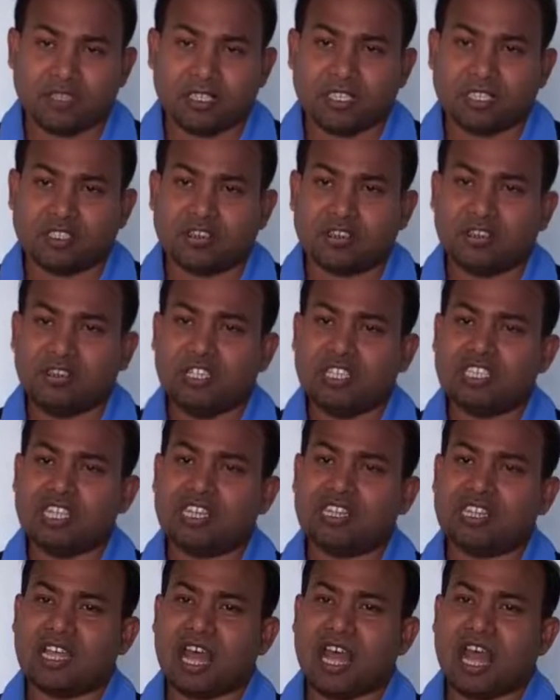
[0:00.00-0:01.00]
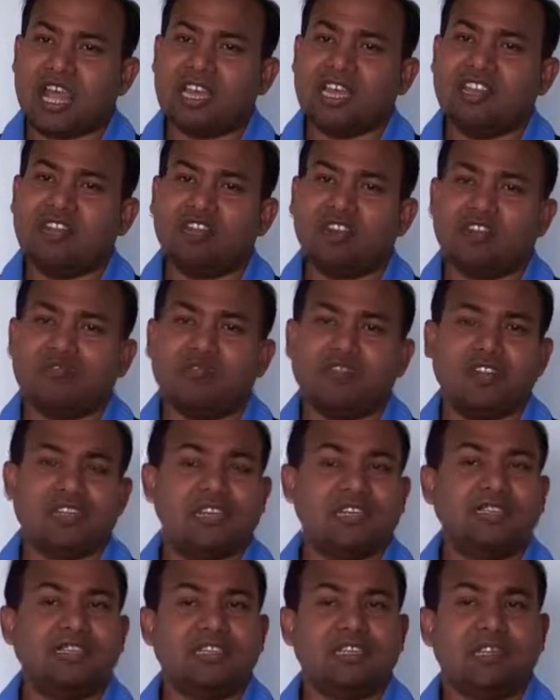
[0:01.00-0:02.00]
So these are the highly
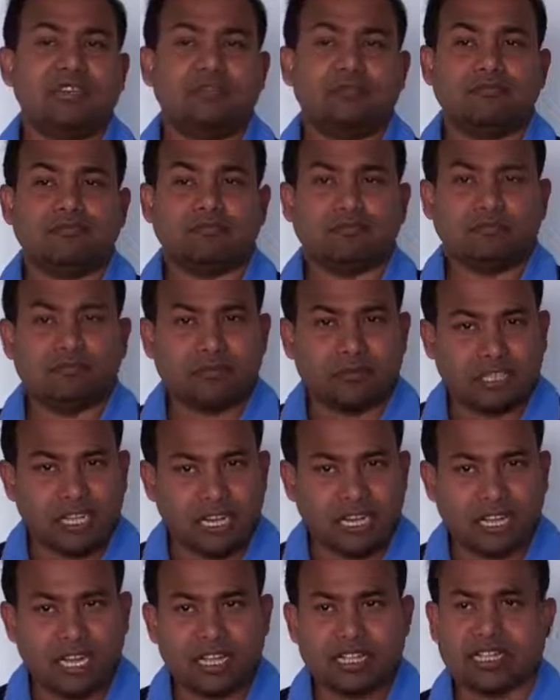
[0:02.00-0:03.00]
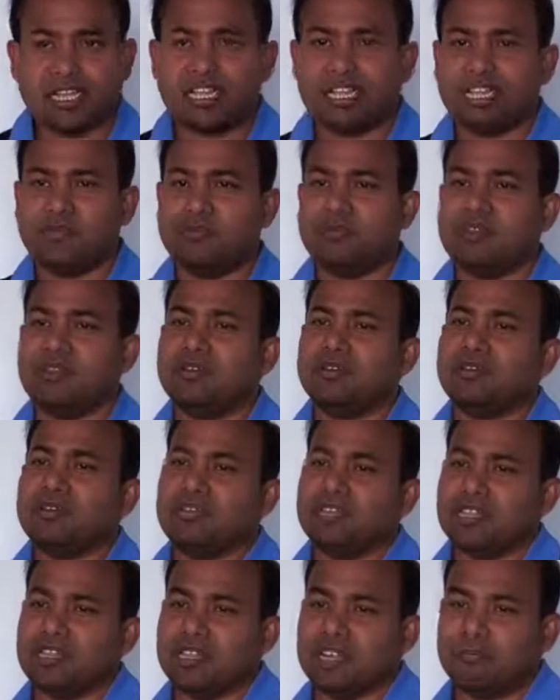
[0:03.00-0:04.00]
confidential data. They keep it
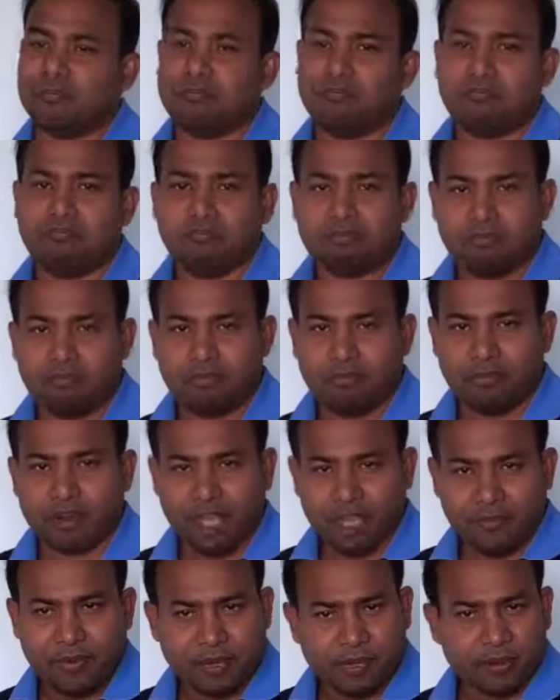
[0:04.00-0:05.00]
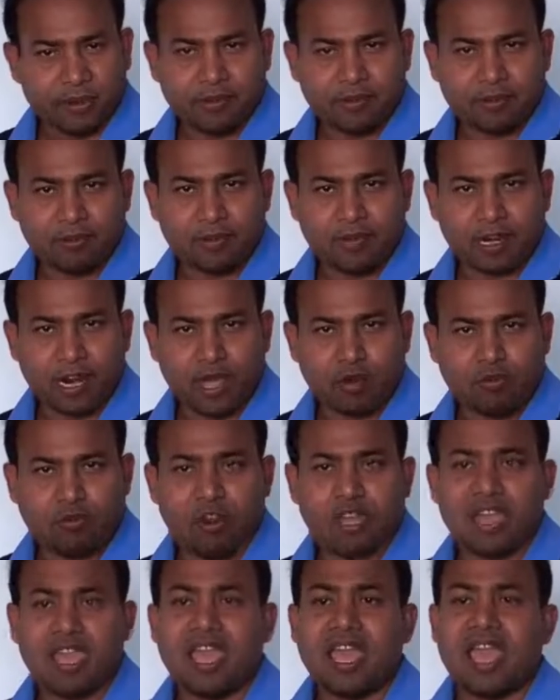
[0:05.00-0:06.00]
in the private
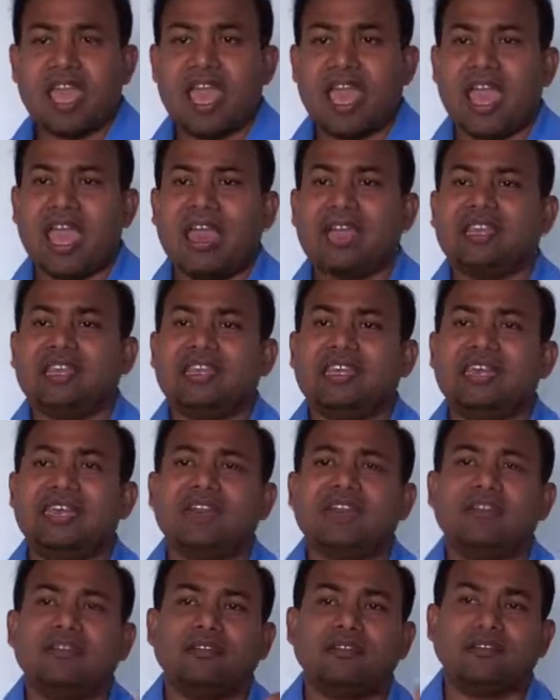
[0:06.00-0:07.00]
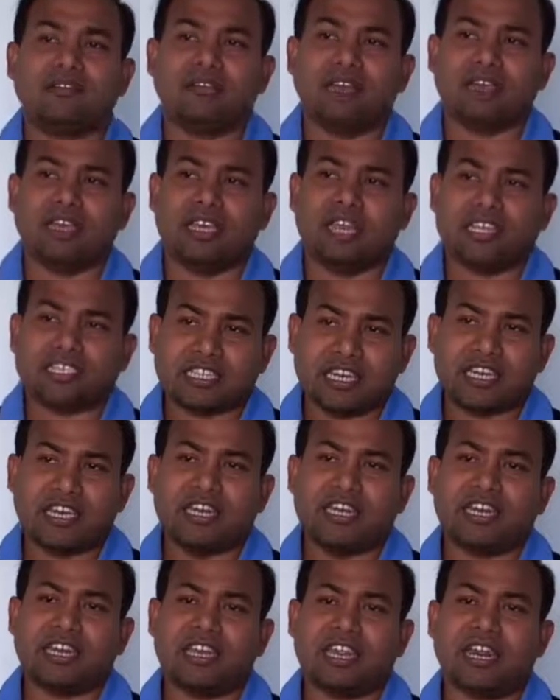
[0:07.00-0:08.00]
cloud, and there are external
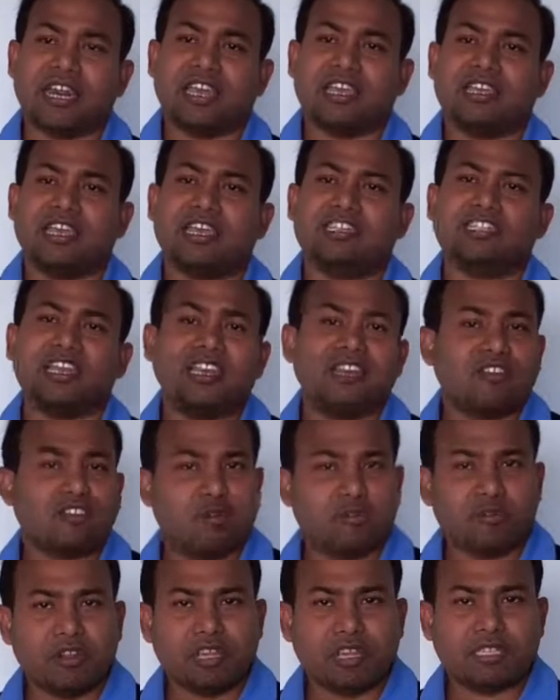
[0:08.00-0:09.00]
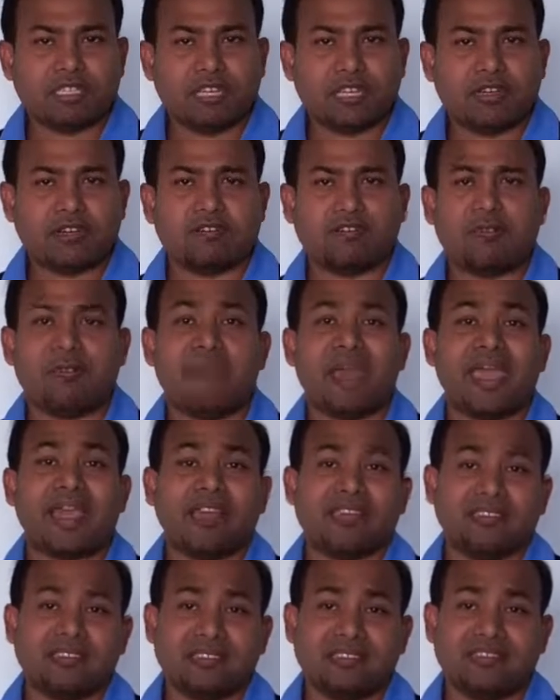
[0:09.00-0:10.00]
data like external communication,
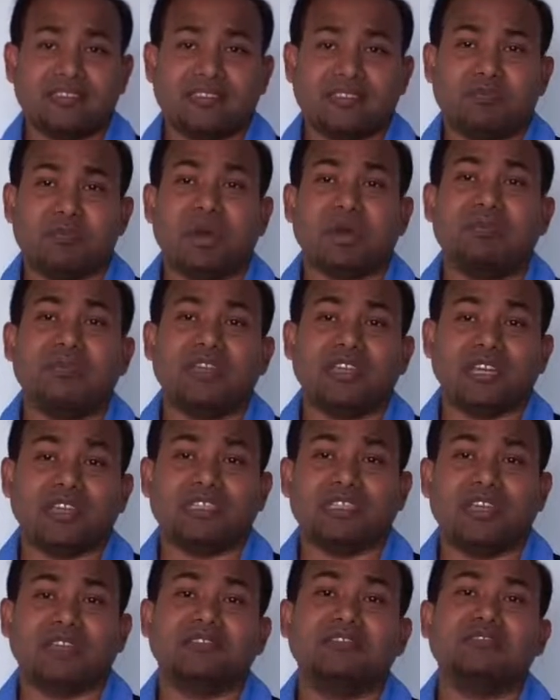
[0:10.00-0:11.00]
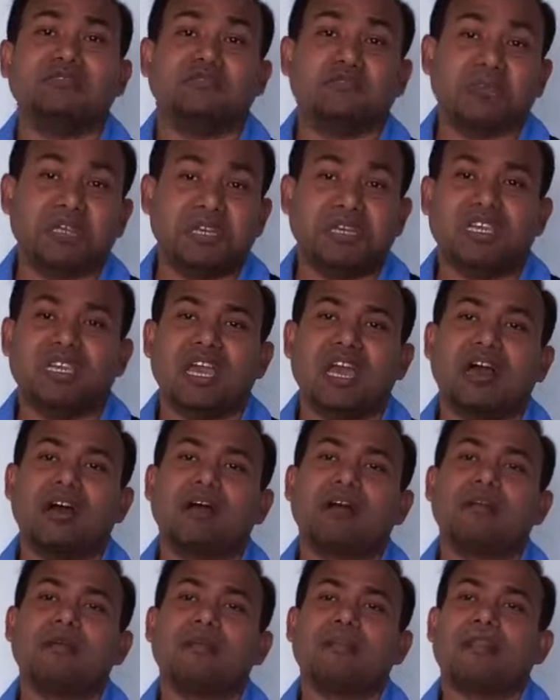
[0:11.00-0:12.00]
magazines, publications,
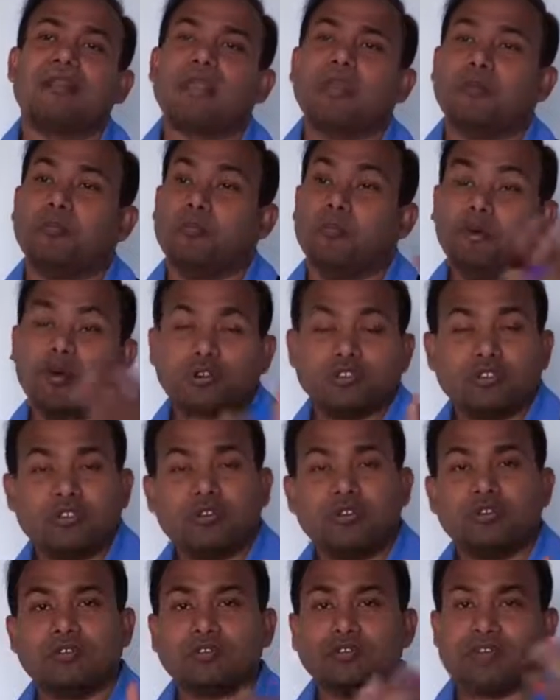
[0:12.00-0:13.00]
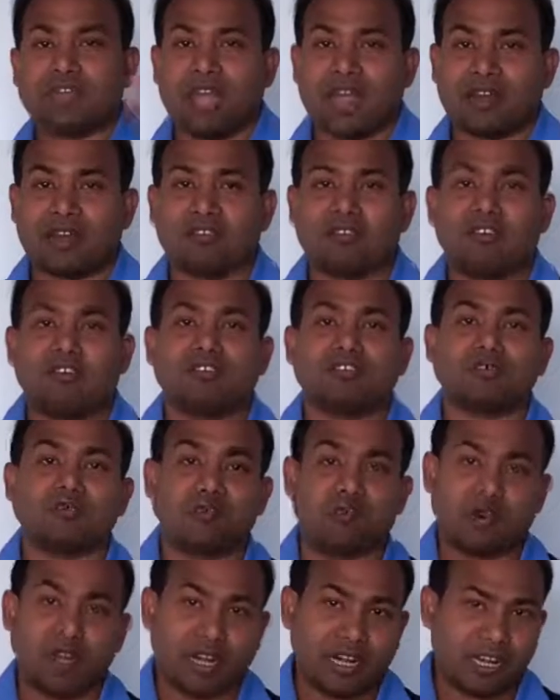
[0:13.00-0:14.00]
media, brochures, catalogs,
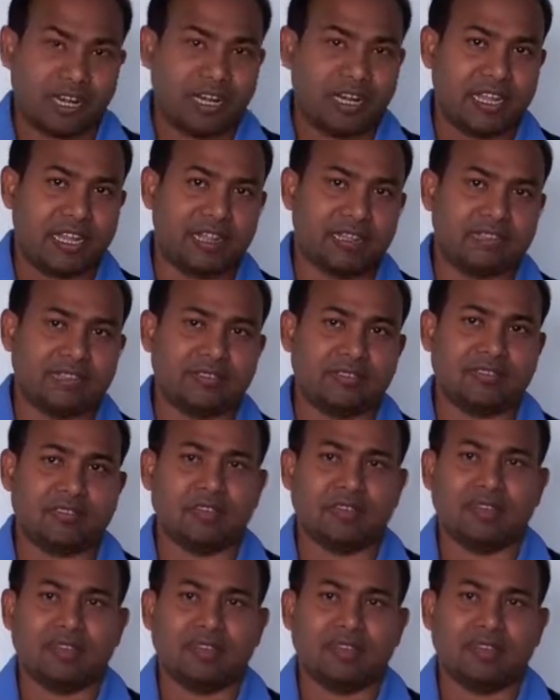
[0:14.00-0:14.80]
product details.